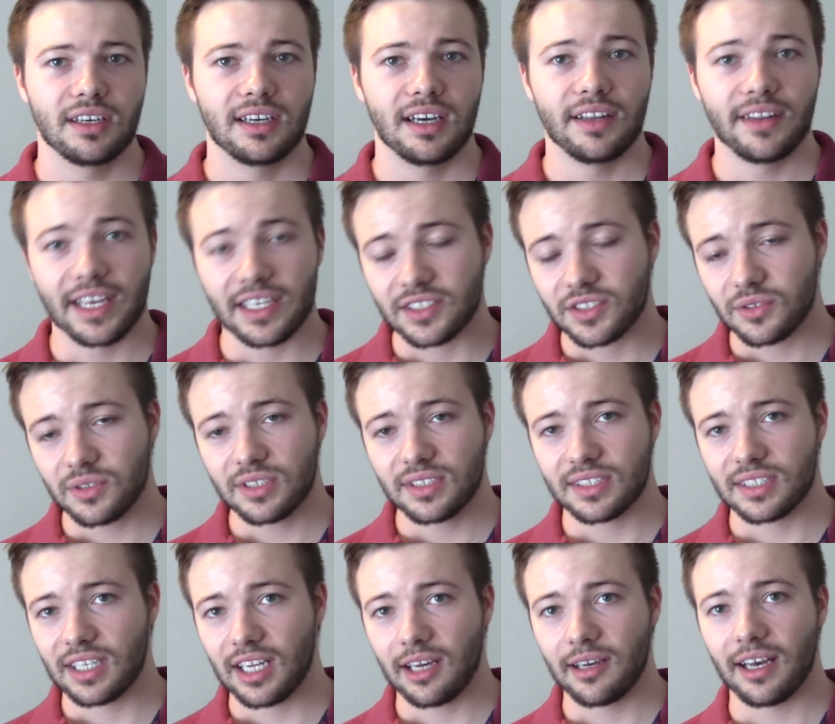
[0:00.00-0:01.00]
And that's the
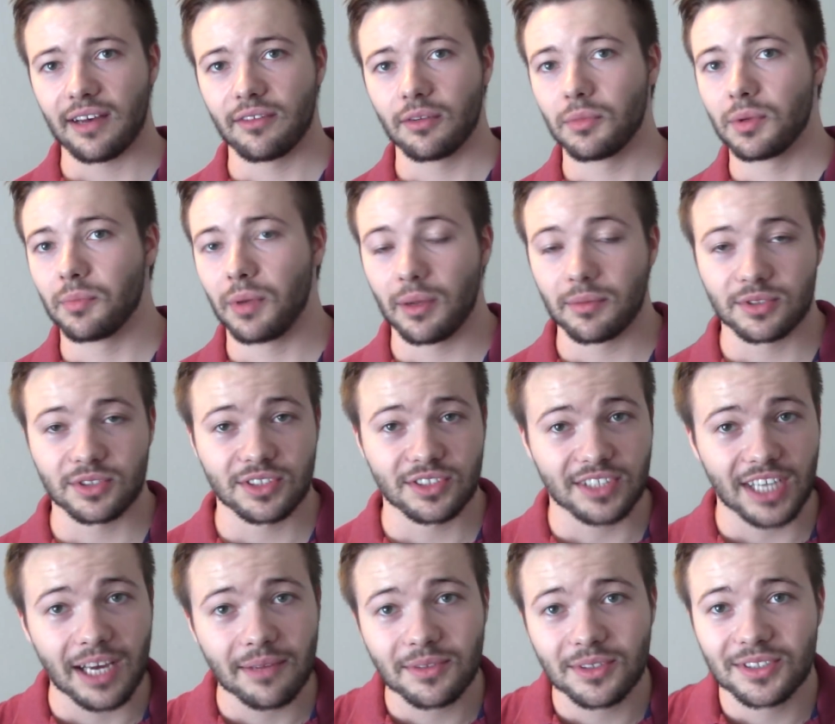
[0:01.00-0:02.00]
reason I haven't been publishing
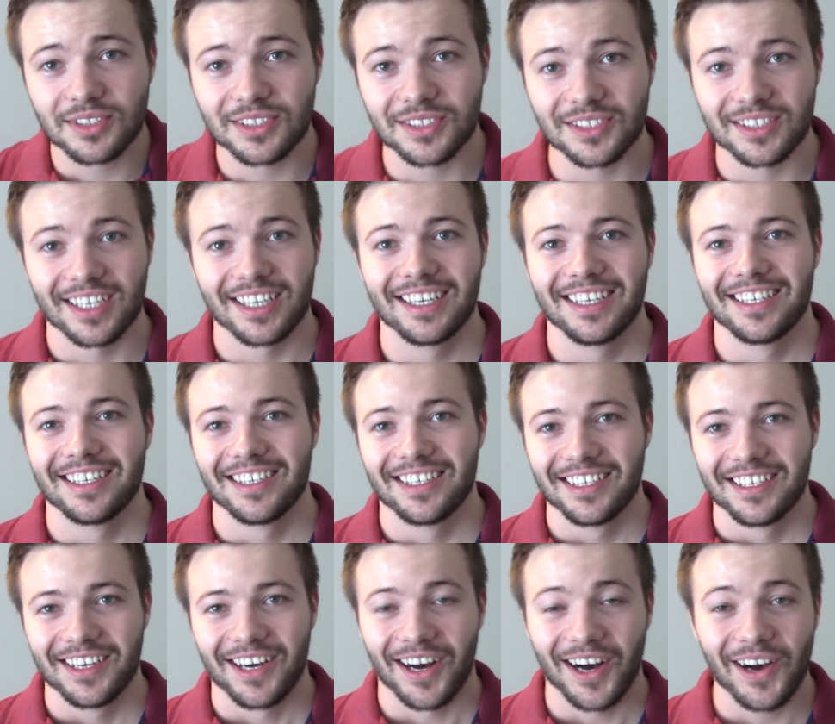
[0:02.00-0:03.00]
chapters as
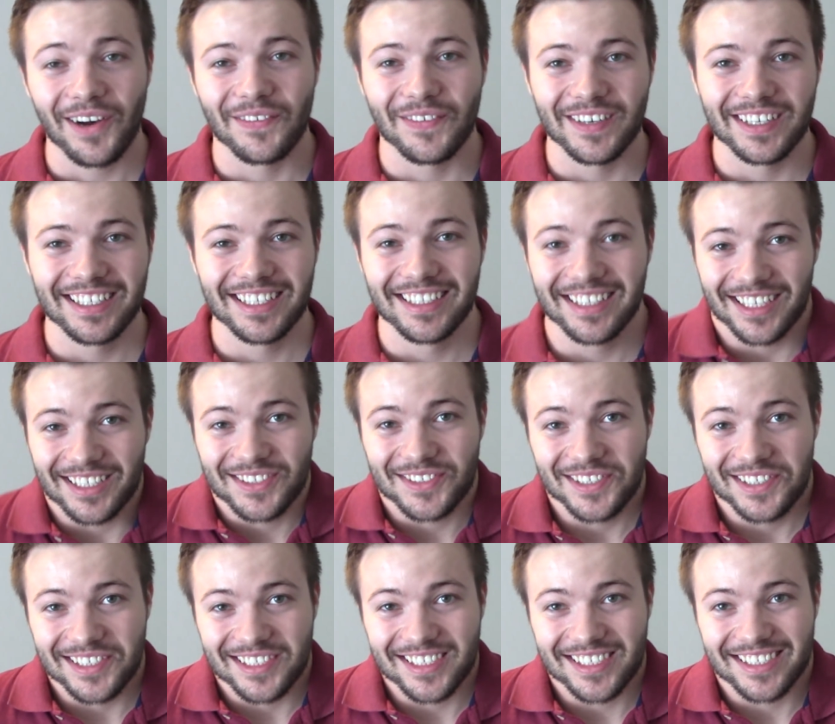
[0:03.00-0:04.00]
often, and that's the
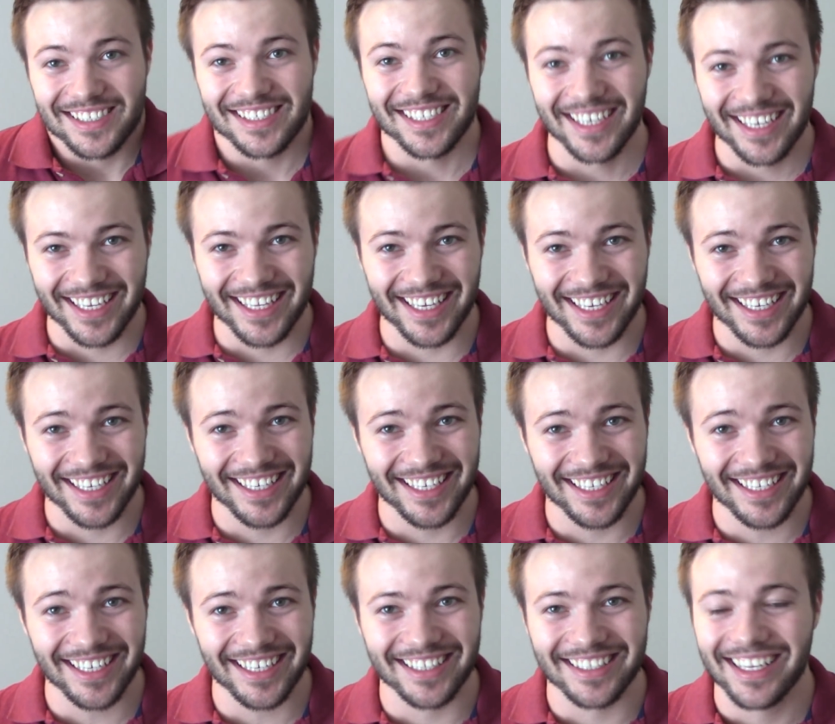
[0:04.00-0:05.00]
reason it's,
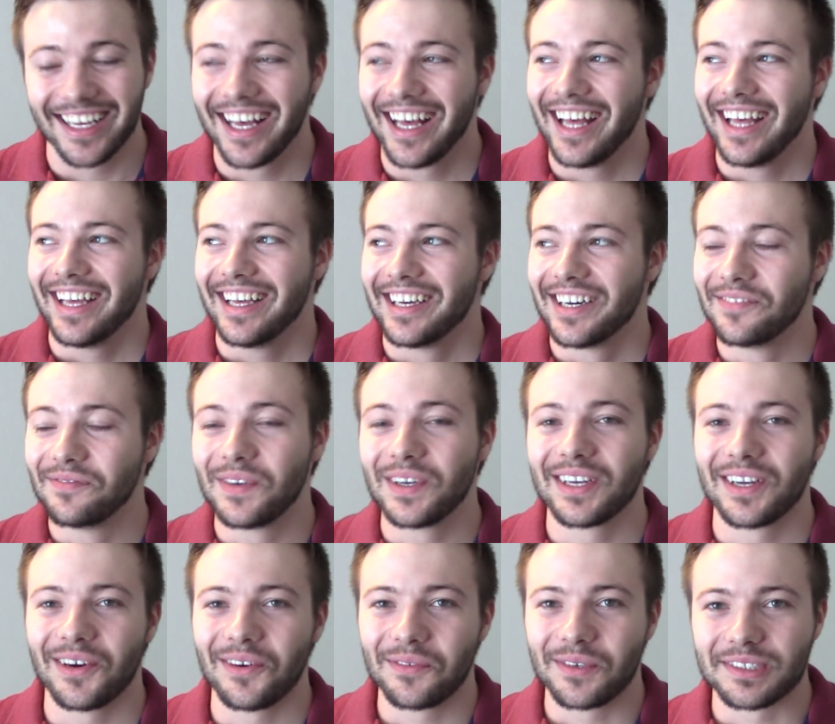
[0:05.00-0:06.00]
you know, I've
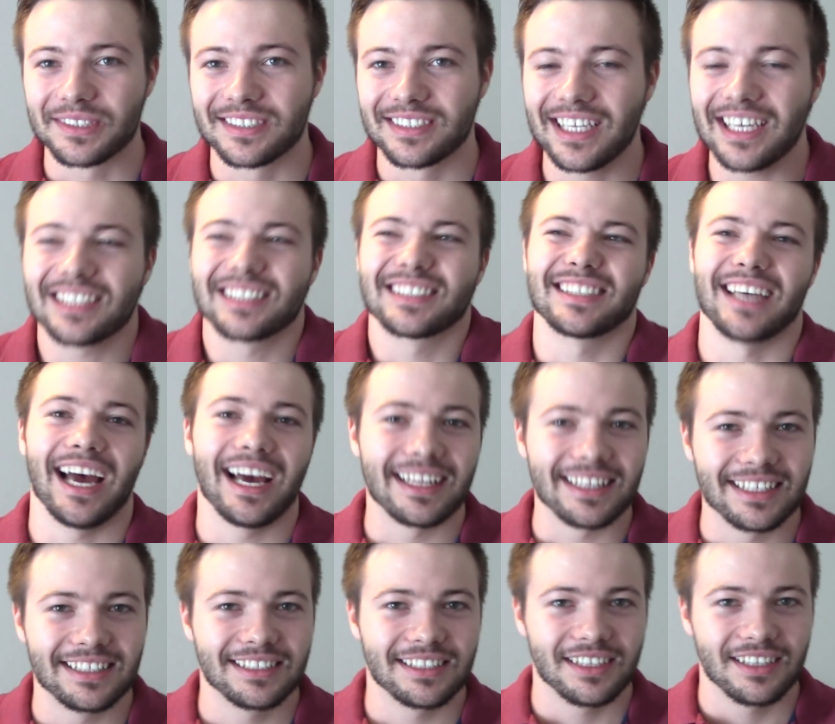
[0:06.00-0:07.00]
been almost, not
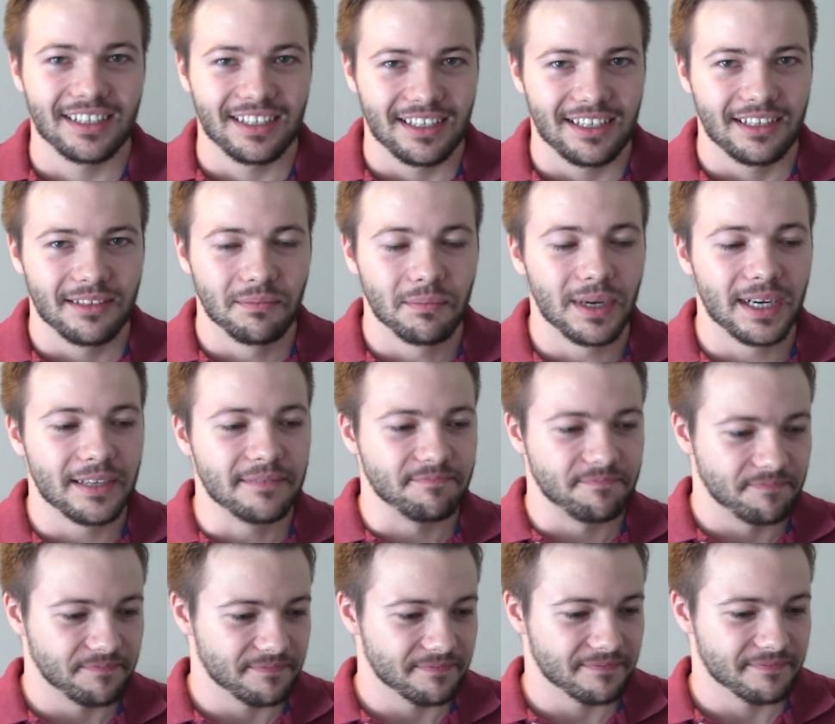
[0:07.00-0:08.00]
silent,
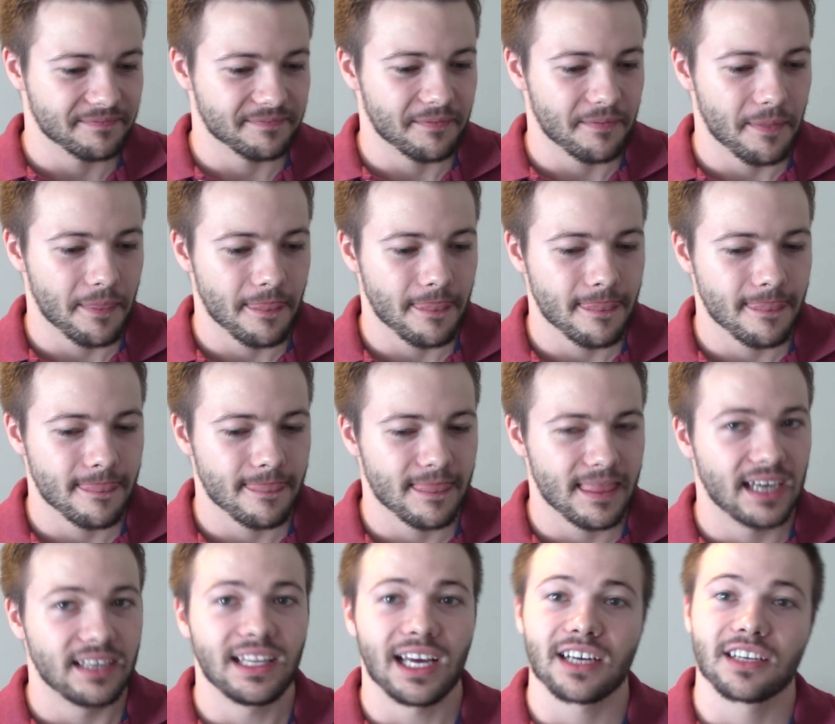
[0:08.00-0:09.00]
but
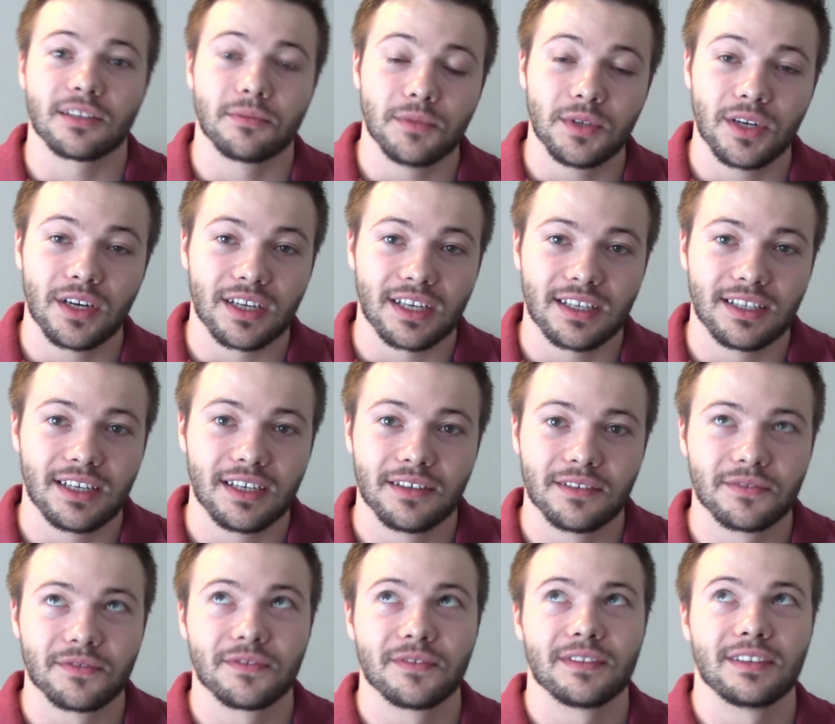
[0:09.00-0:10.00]
not
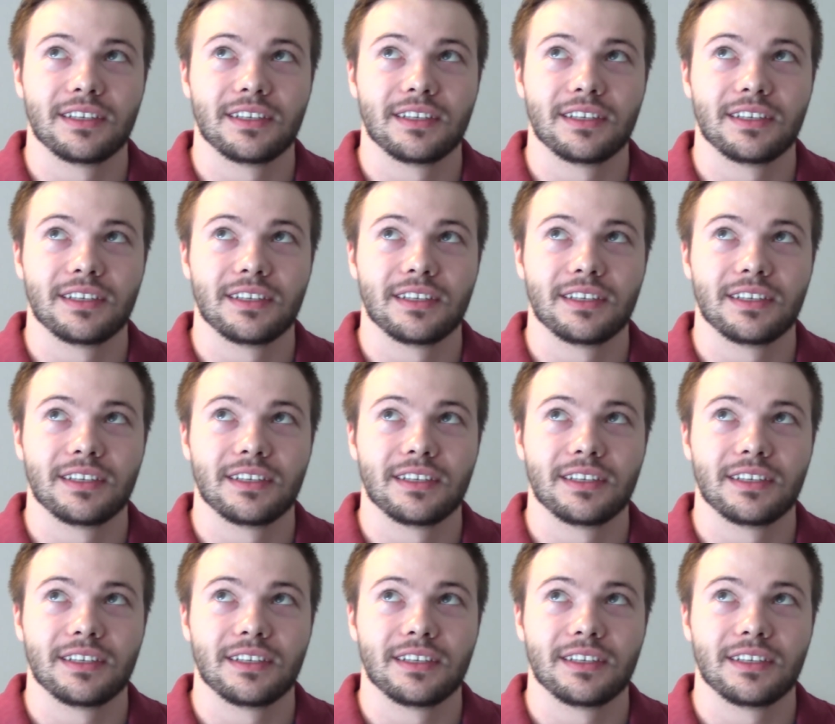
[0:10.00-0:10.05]
communicative.